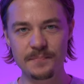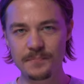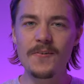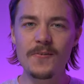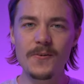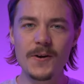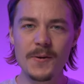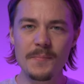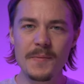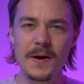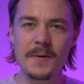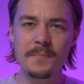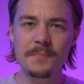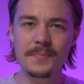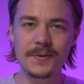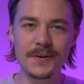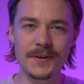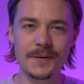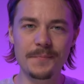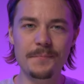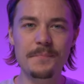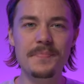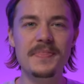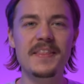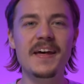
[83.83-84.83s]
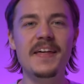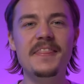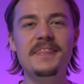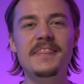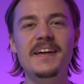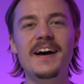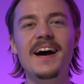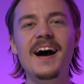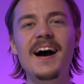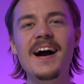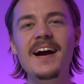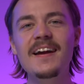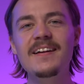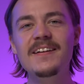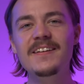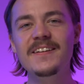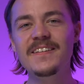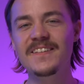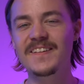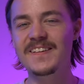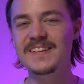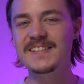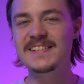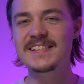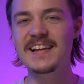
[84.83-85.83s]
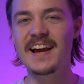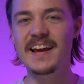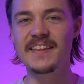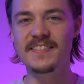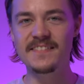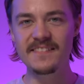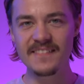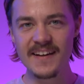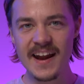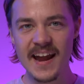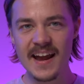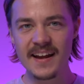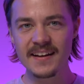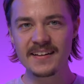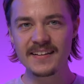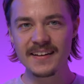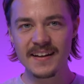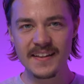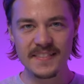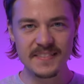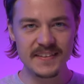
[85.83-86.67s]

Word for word: Remember that the higher your site rank,